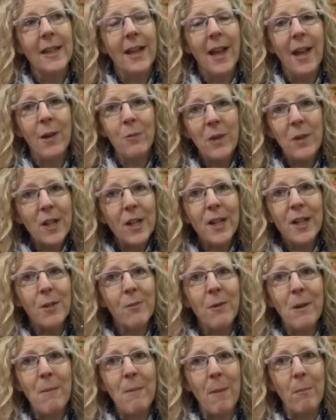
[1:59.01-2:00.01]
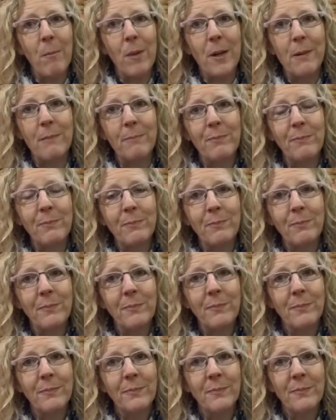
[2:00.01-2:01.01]
and we are going to remember.
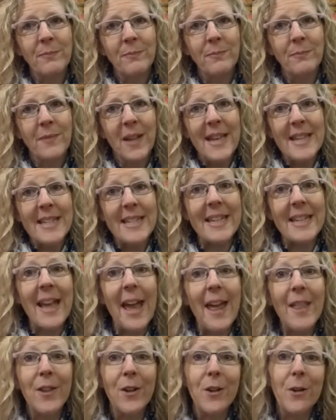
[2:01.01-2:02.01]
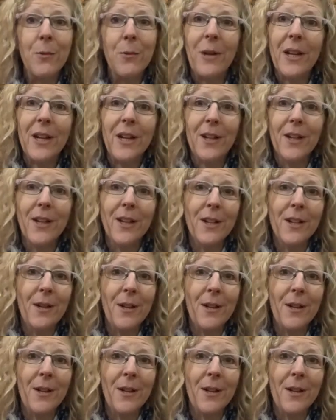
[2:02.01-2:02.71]
Together, we are going to